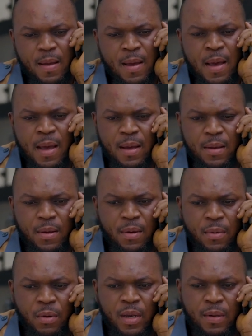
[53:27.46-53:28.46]

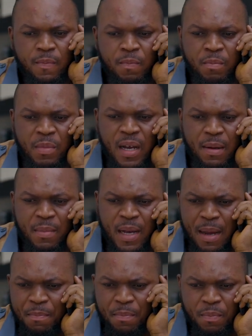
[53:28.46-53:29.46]
Okay. Make I
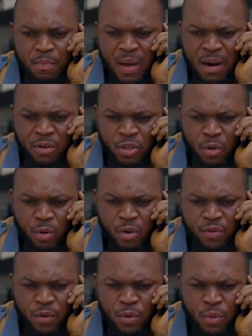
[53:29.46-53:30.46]
arrange some
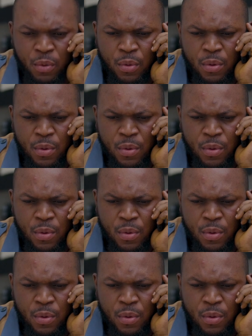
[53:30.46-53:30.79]
clothes for you.